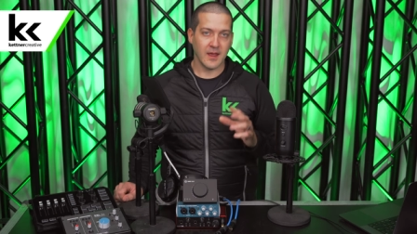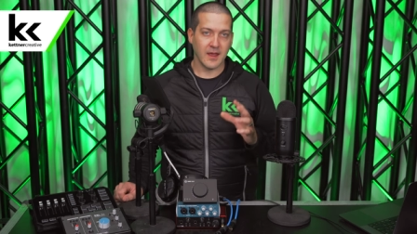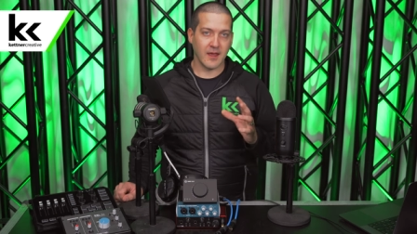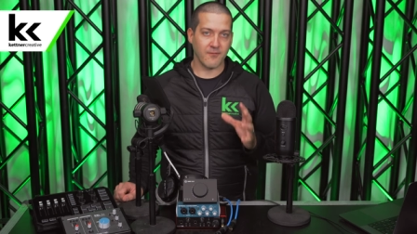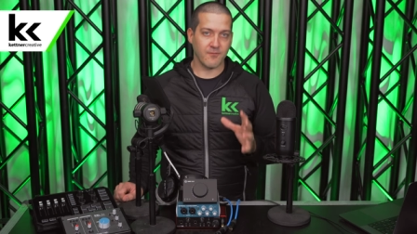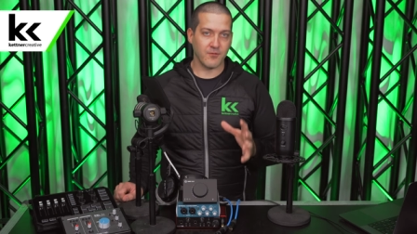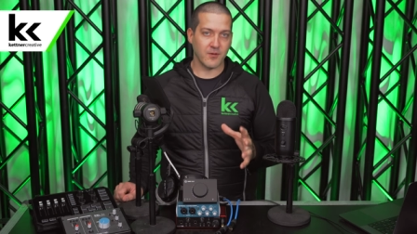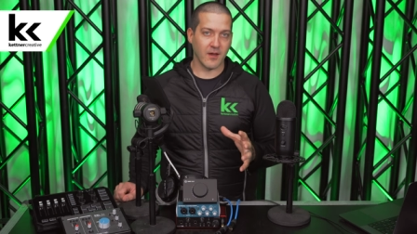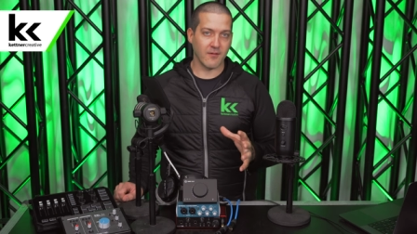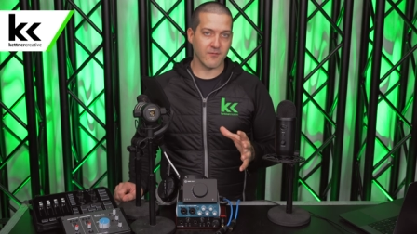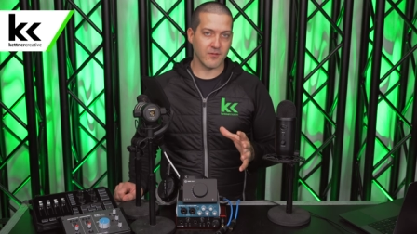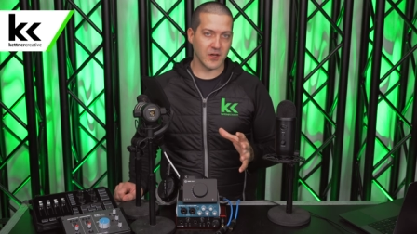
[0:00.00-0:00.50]

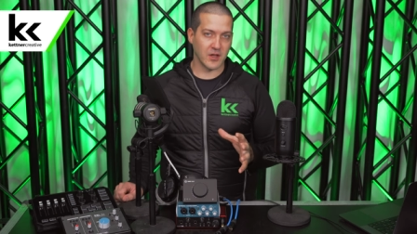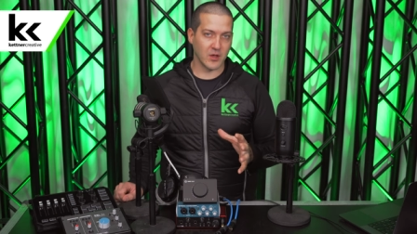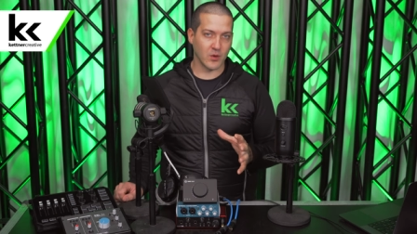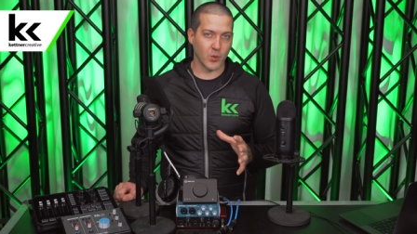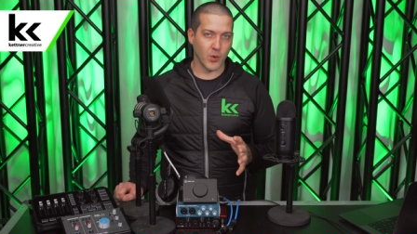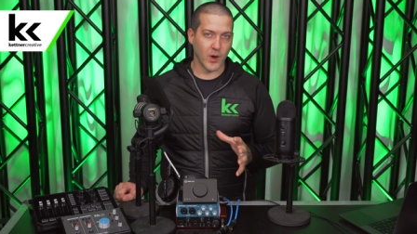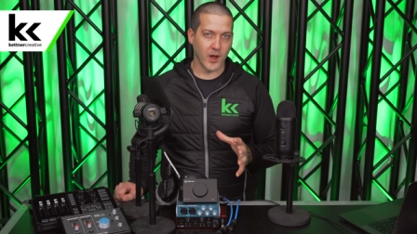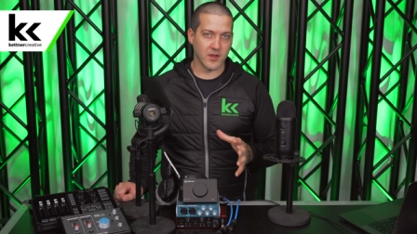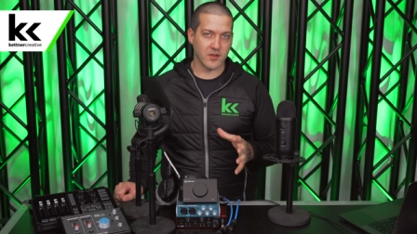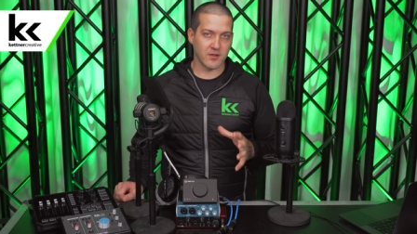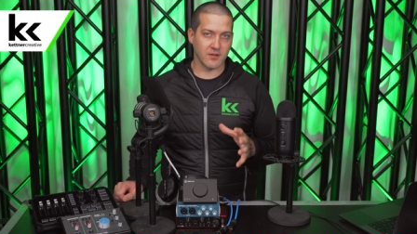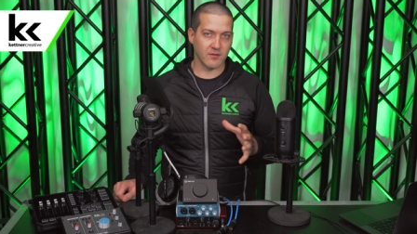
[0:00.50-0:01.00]
If you have any
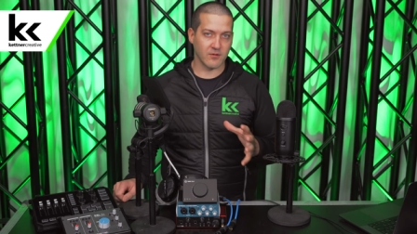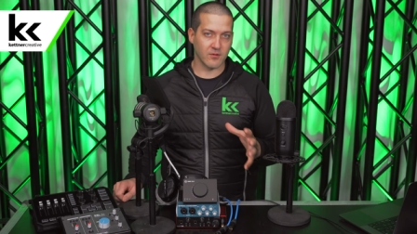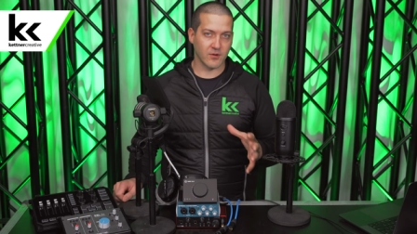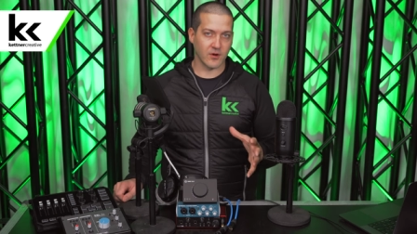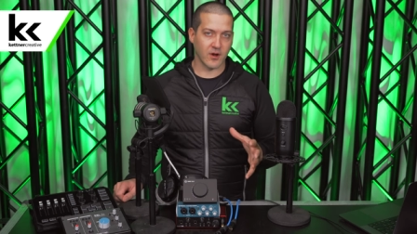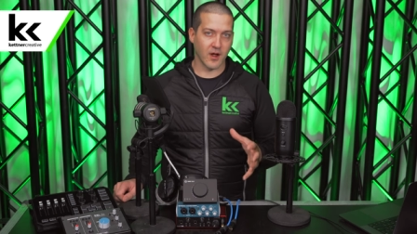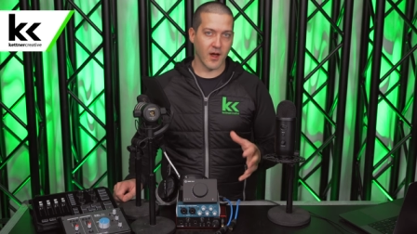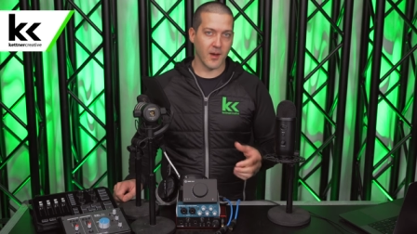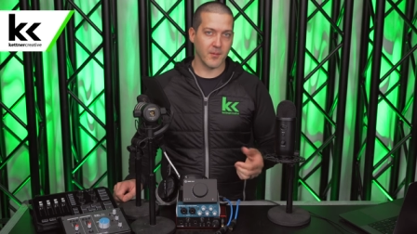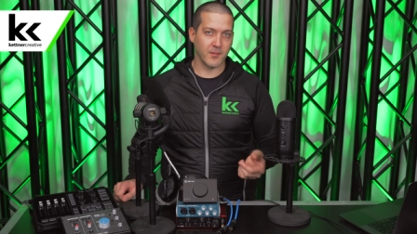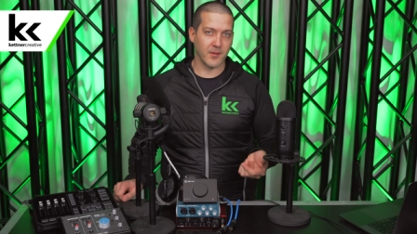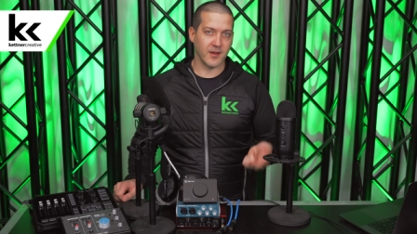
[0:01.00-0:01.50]
questions or
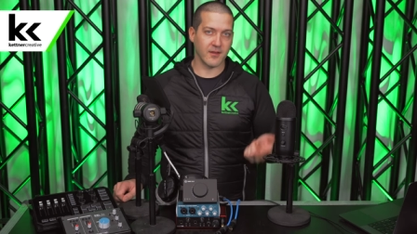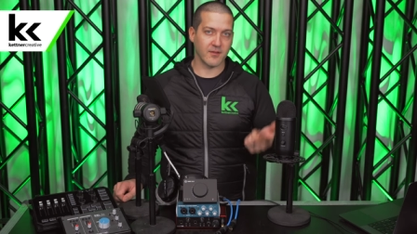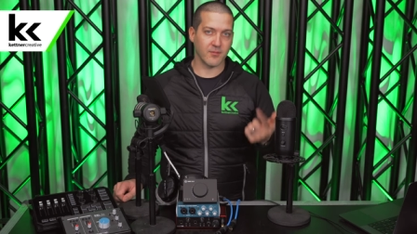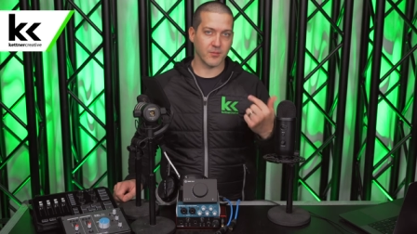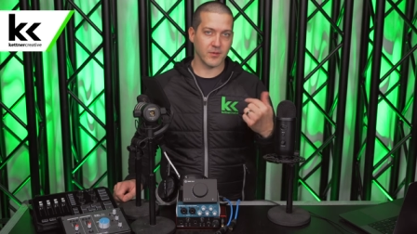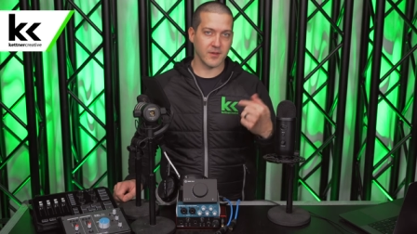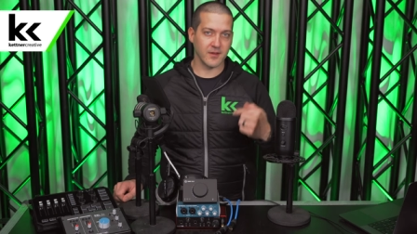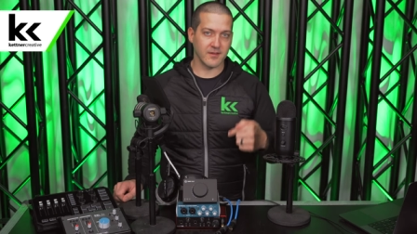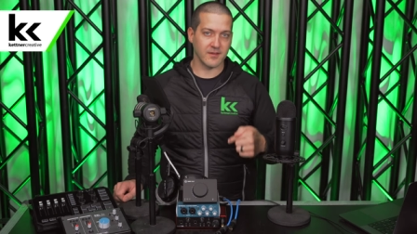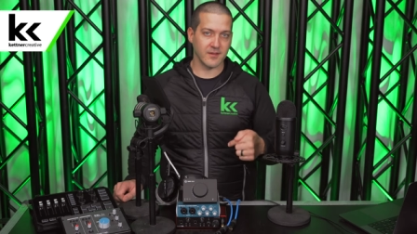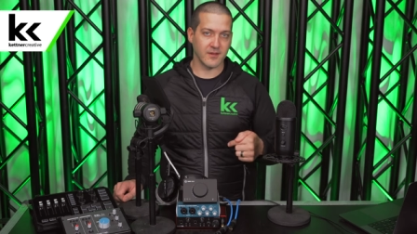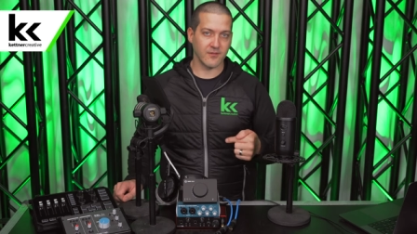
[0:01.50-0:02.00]
comments,
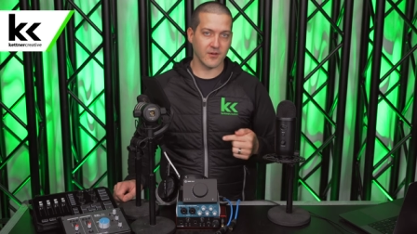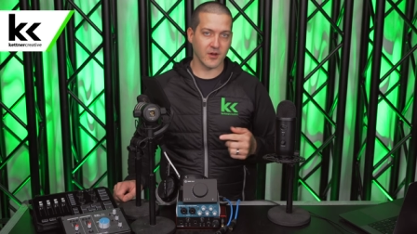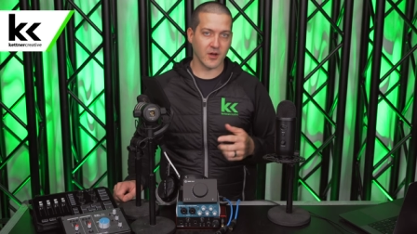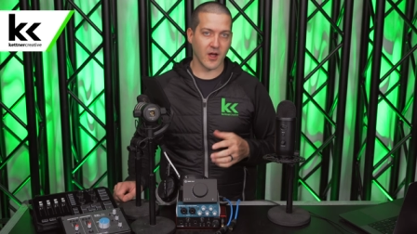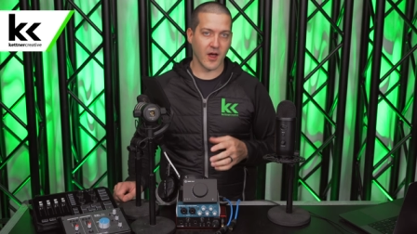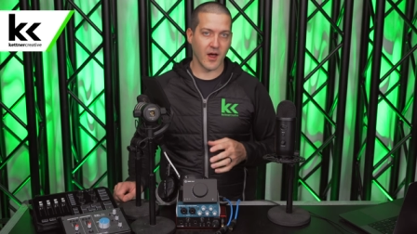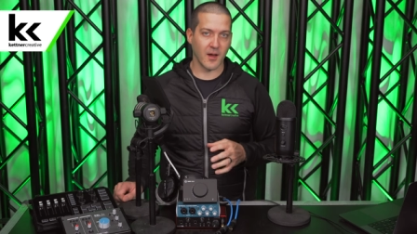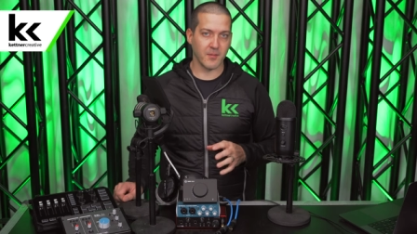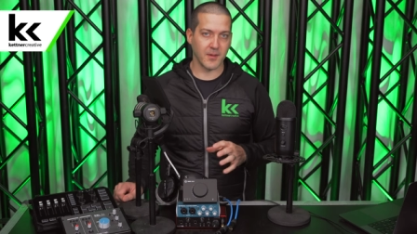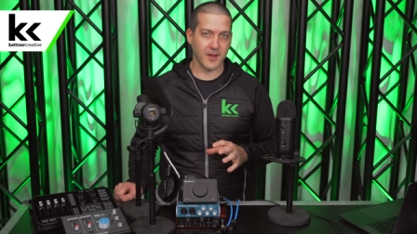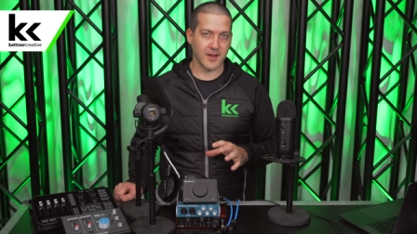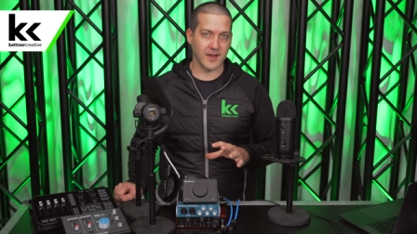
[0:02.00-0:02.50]
please leave a
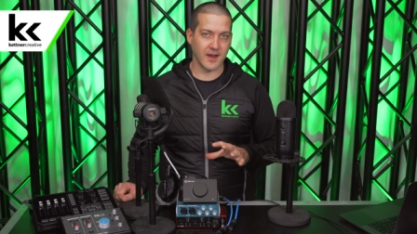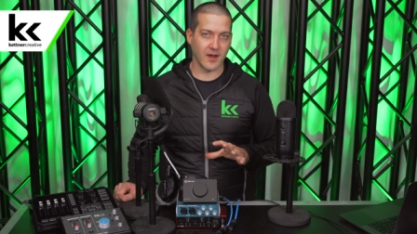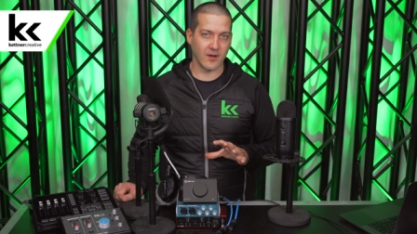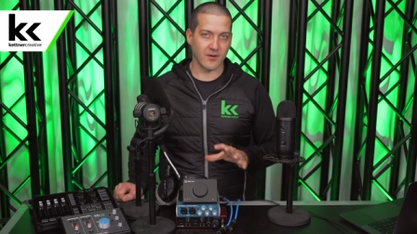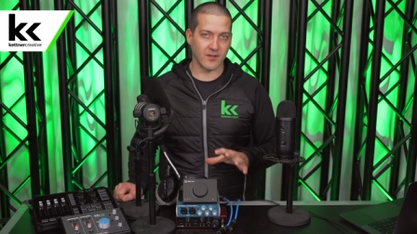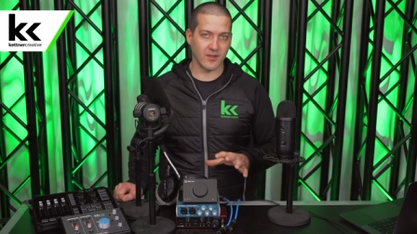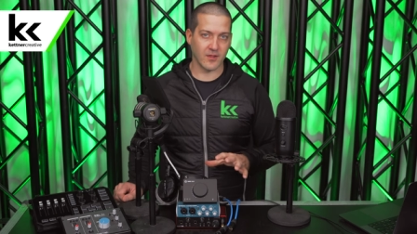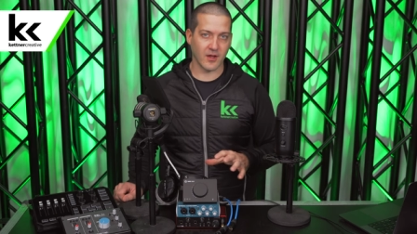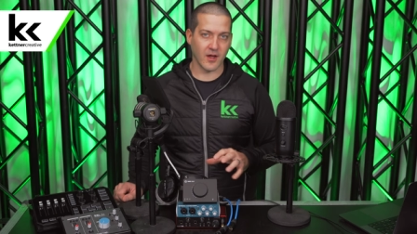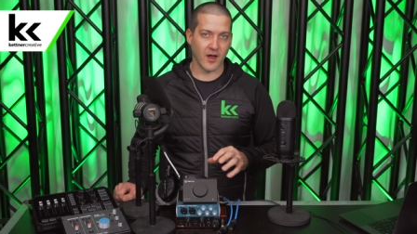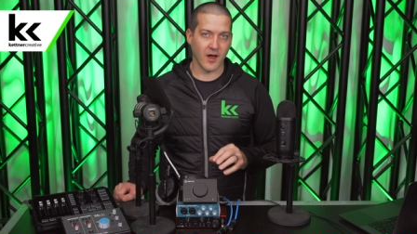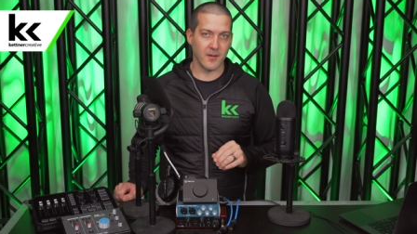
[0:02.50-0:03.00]
comment
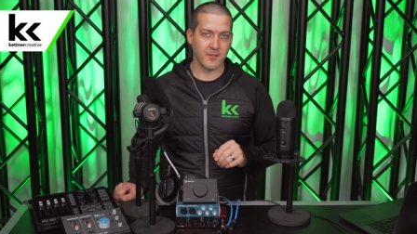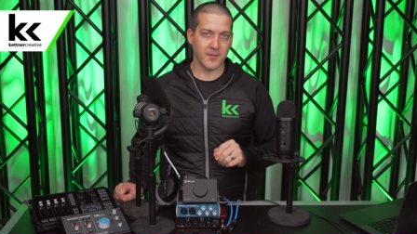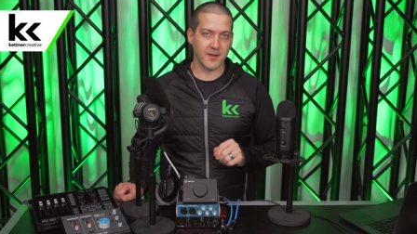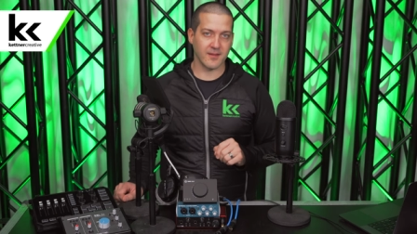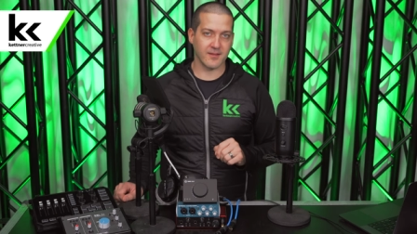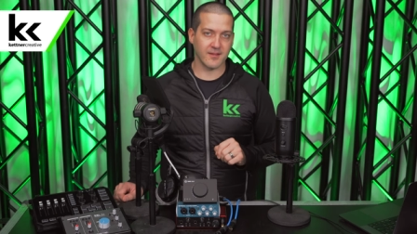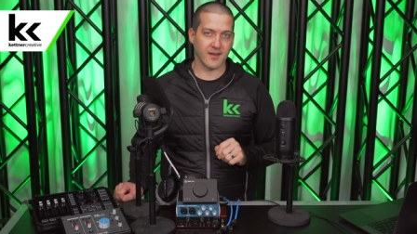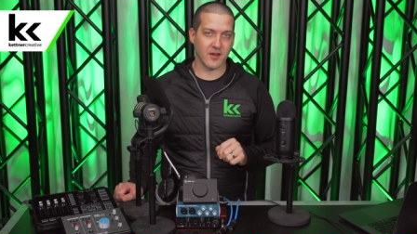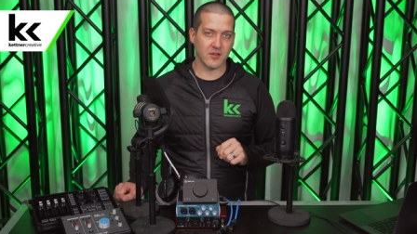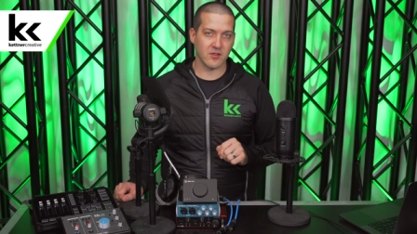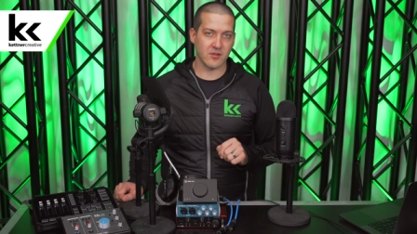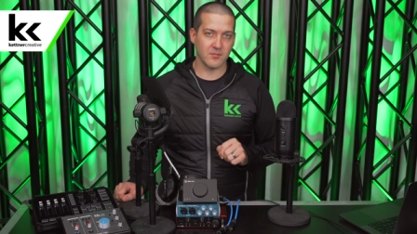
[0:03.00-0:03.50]
down in the
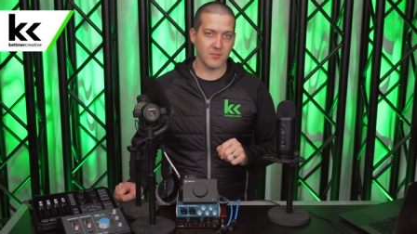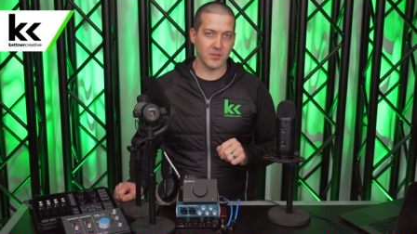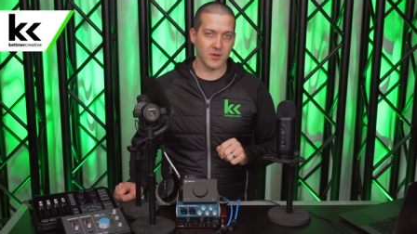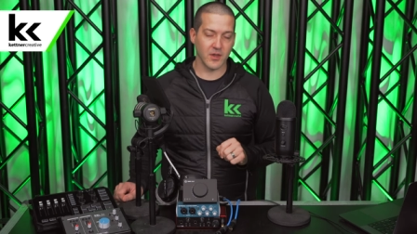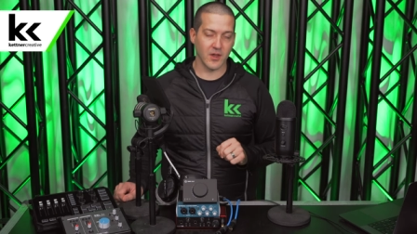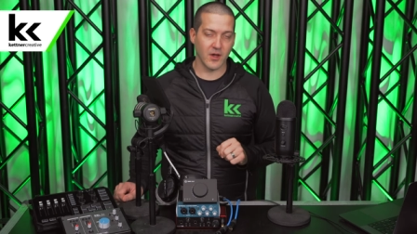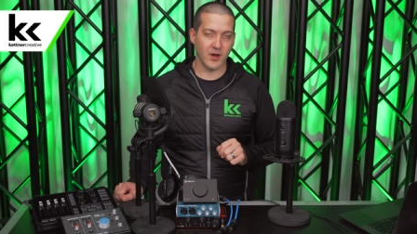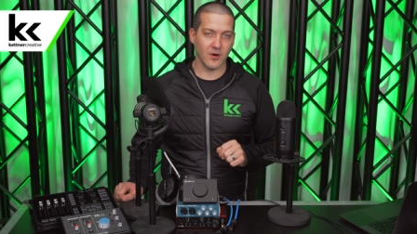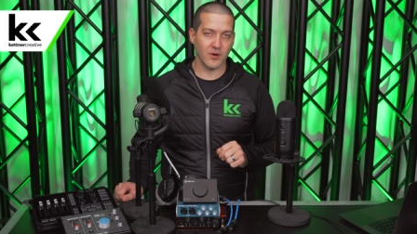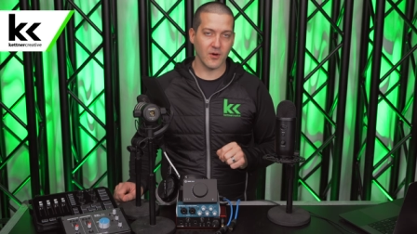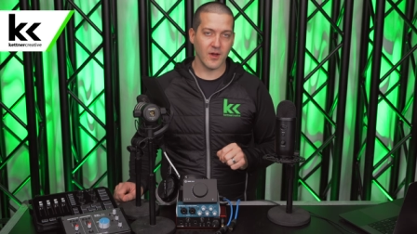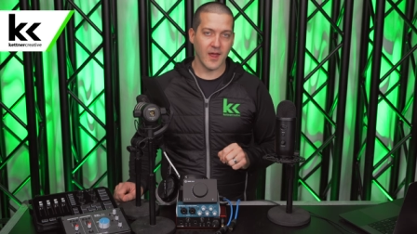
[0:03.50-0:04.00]
comment section
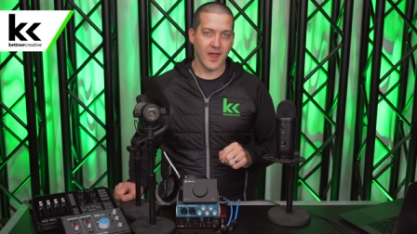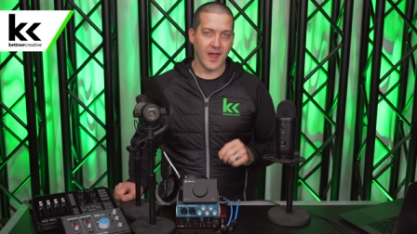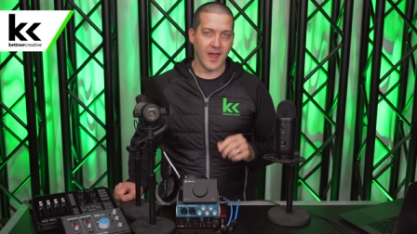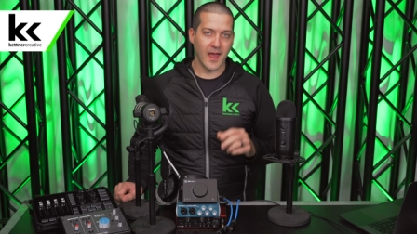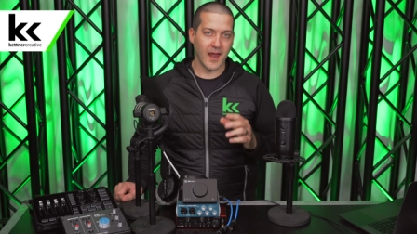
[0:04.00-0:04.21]
below.